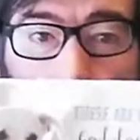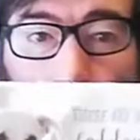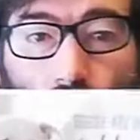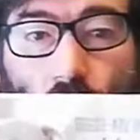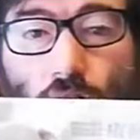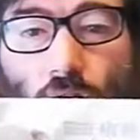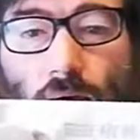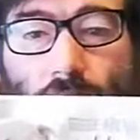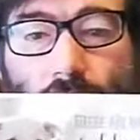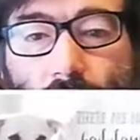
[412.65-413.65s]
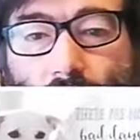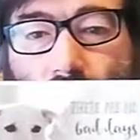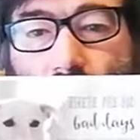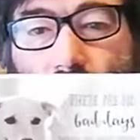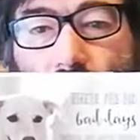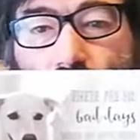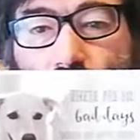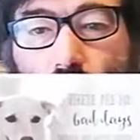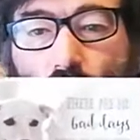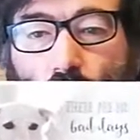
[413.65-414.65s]
I know you like cats, and
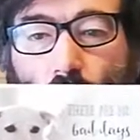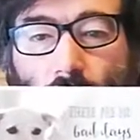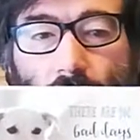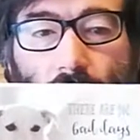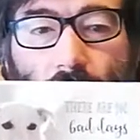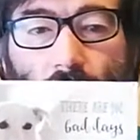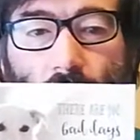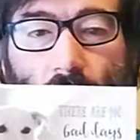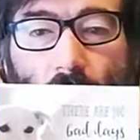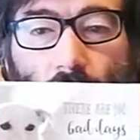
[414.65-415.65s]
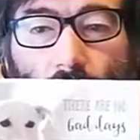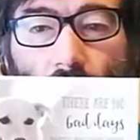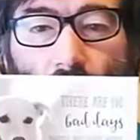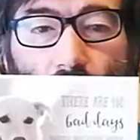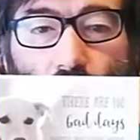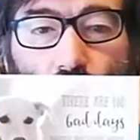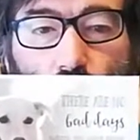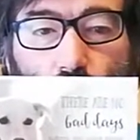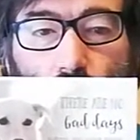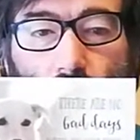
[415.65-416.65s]
so do I. I have
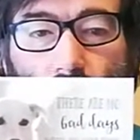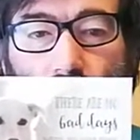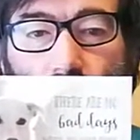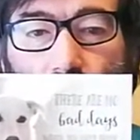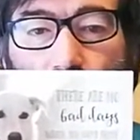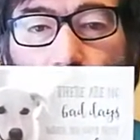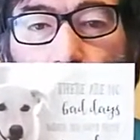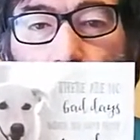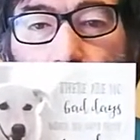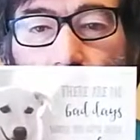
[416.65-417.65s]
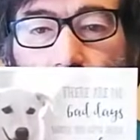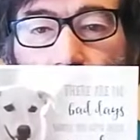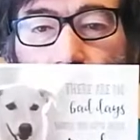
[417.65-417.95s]
two cats live with me,